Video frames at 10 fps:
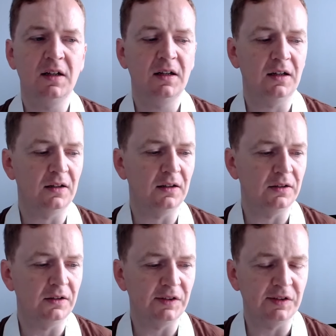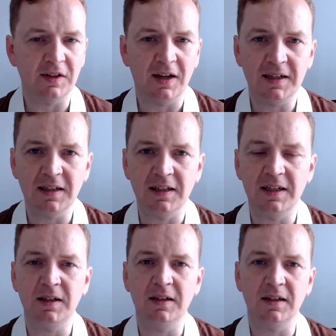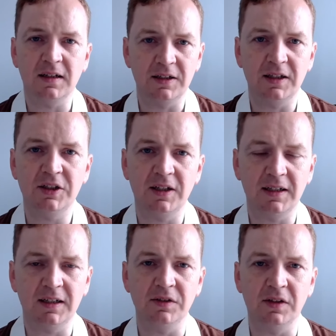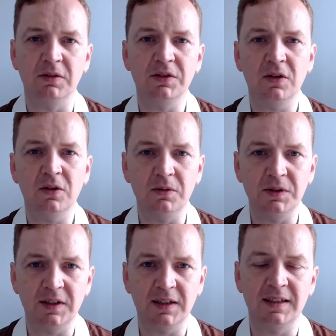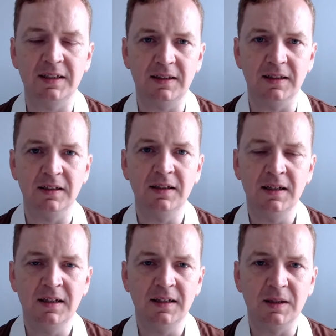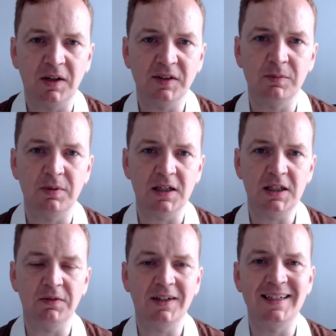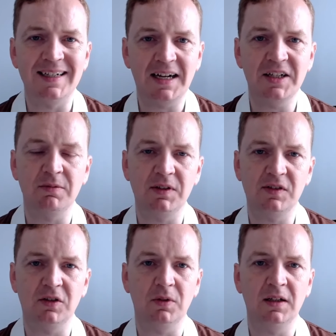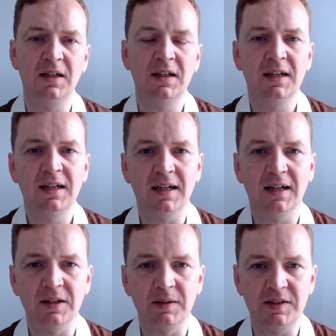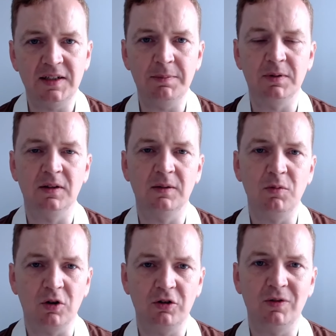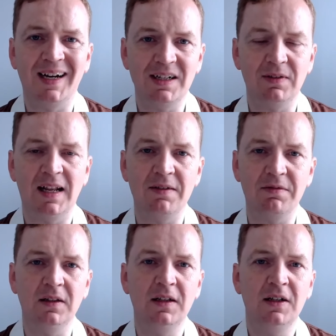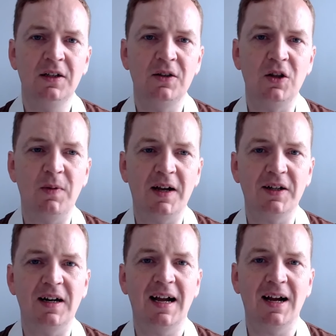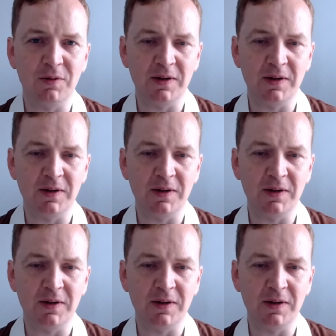our societal conditioning is, there is always the possibility of connecting with someone at a deeper, more creative level, no matter how